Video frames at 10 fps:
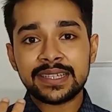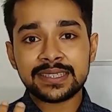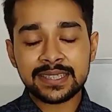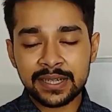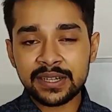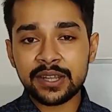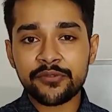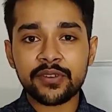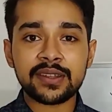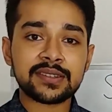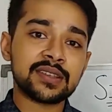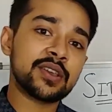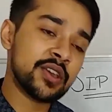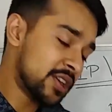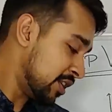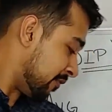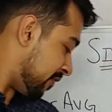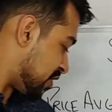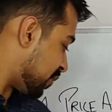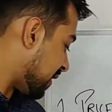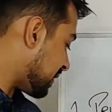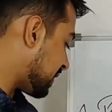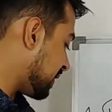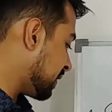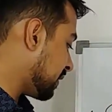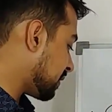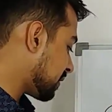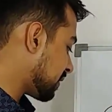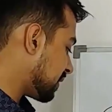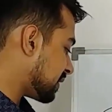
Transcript: Third difference which we can see here